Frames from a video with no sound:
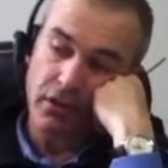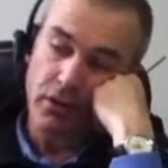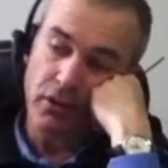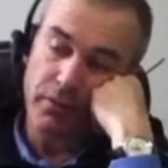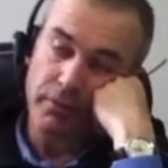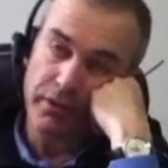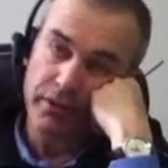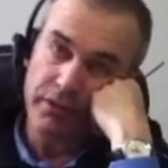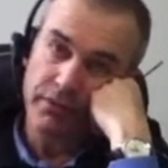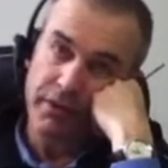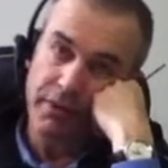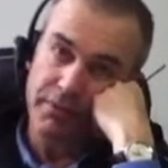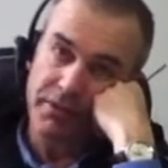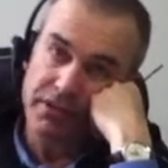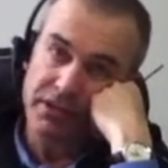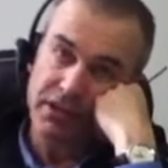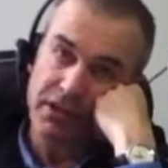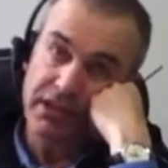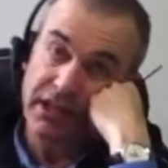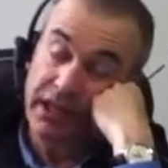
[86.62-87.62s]
competent
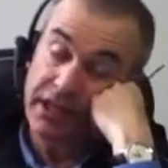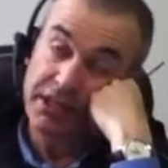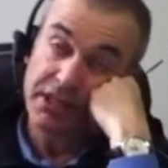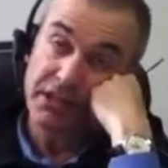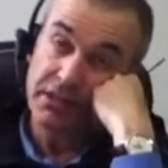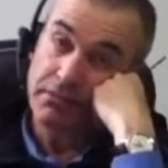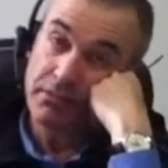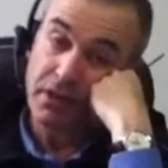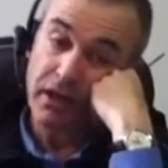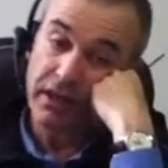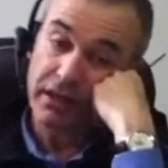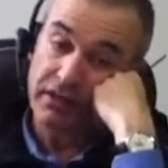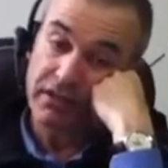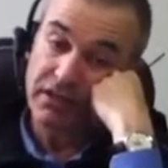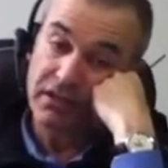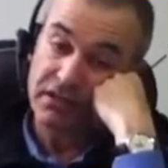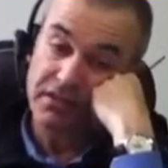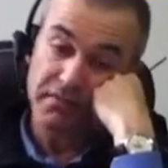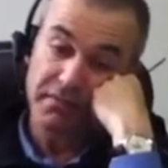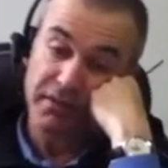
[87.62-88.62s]
representation, might
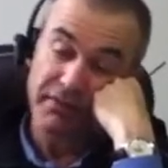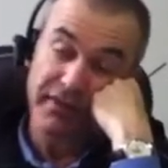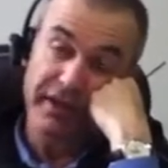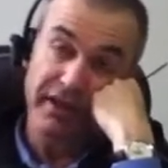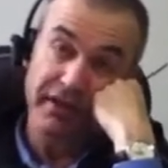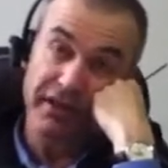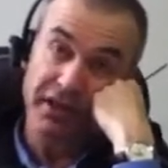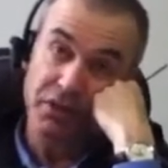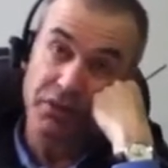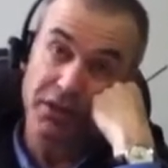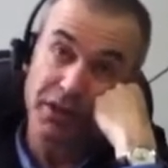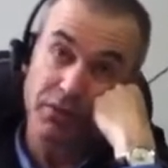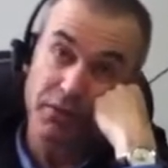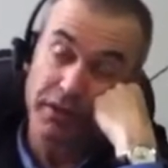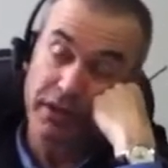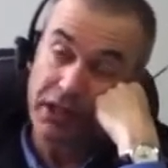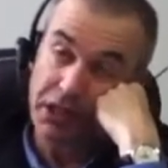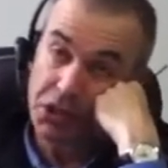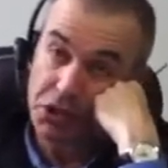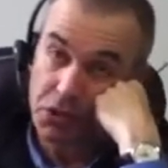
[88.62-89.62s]
just be found guilty
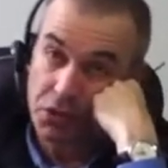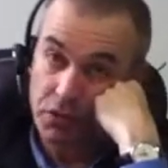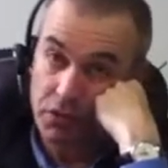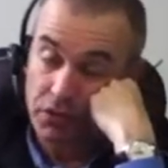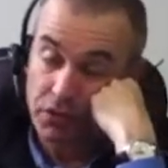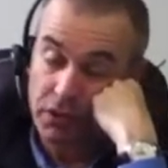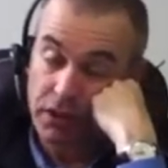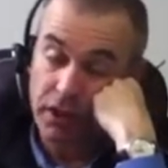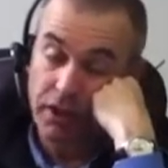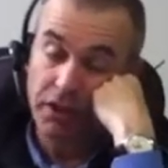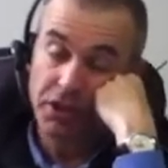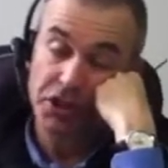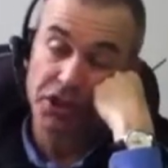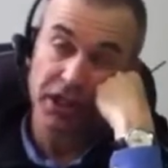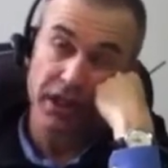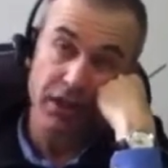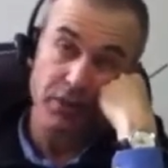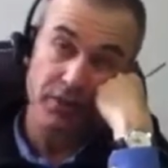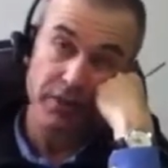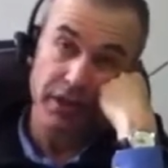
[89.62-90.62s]
when they shouldn't, or go to
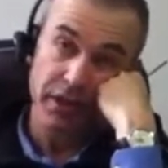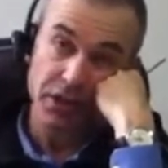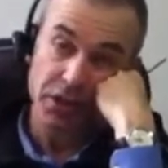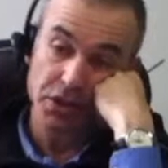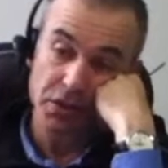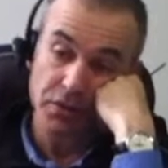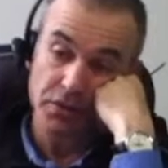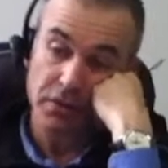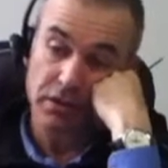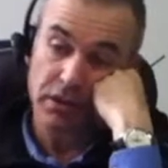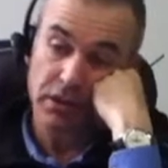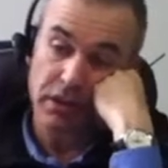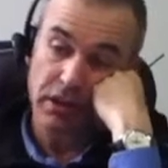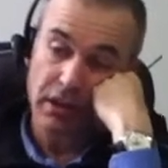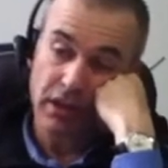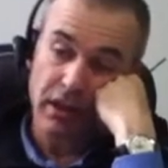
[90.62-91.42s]
jail when they shouldn't.